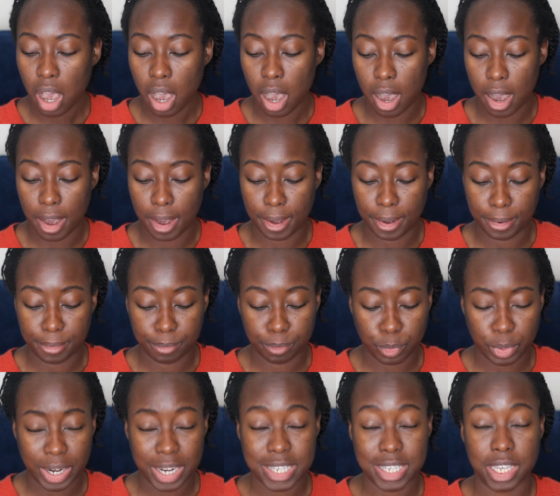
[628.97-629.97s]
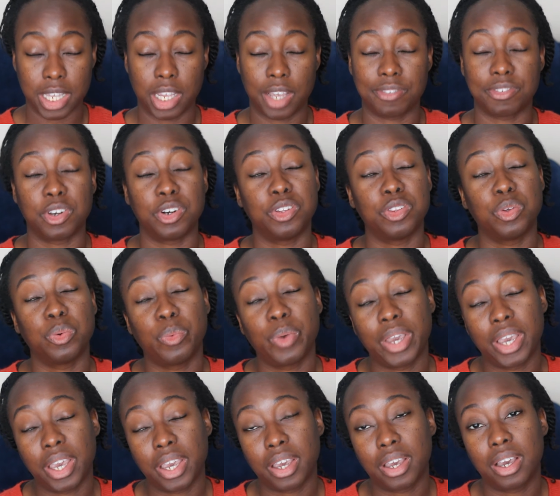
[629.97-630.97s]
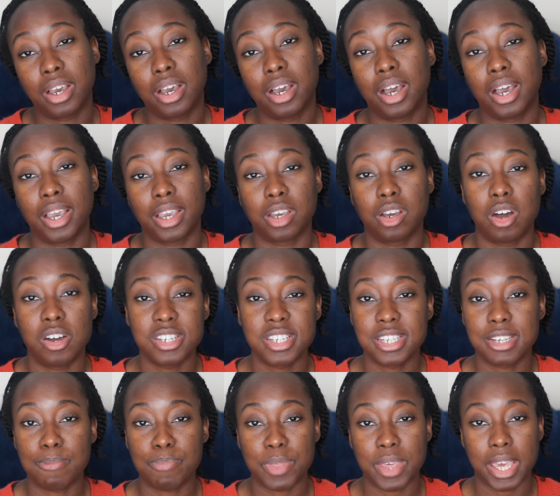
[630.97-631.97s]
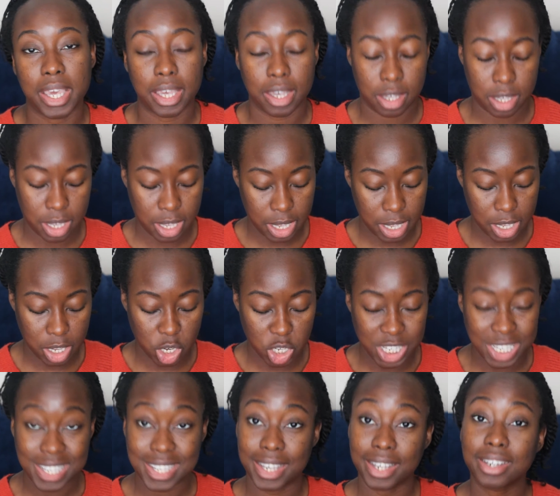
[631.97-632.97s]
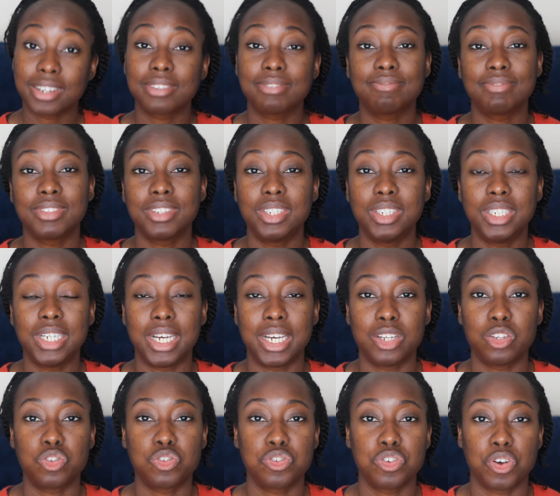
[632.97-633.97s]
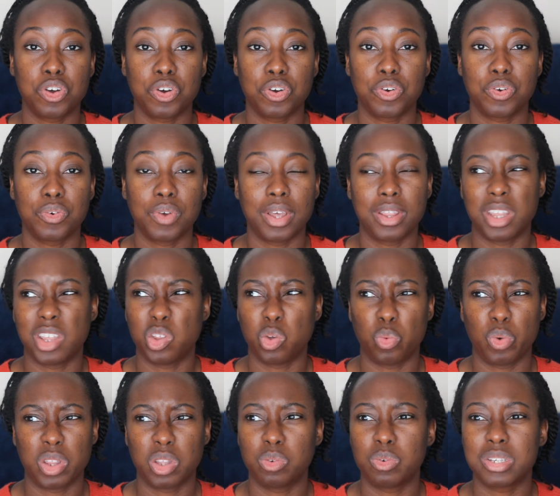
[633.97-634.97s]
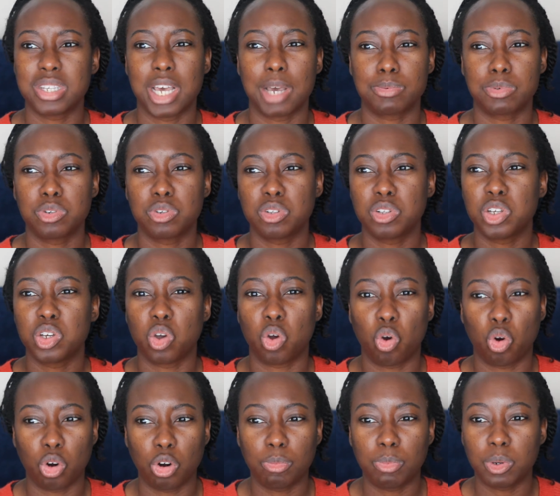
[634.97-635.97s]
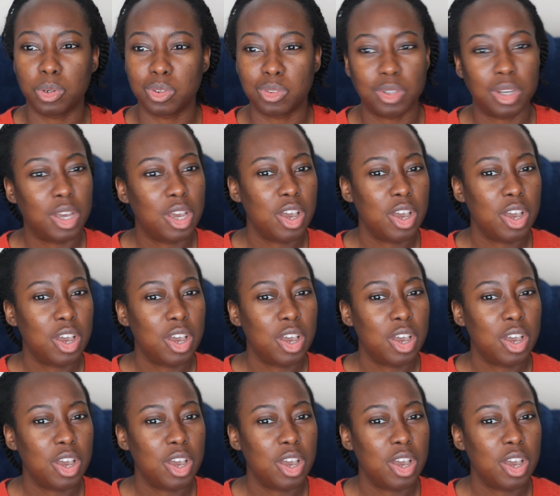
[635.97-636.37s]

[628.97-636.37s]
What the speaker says: When I say life got in the way, I caught something, got sick, and then the weather was absolutely horrible.